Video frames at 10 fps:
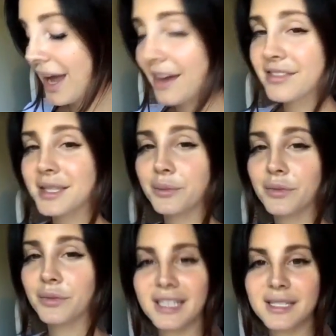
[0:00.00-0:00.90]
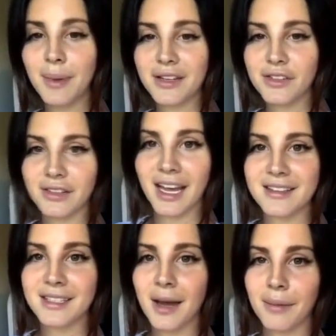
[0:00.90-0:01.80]
I have some really special
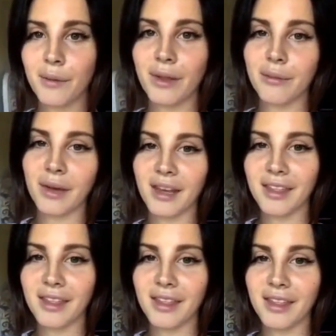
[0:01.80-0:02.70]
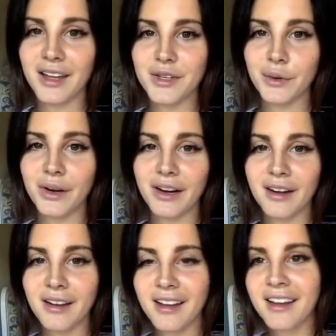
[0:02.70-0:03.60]
guests coming with me that I adore.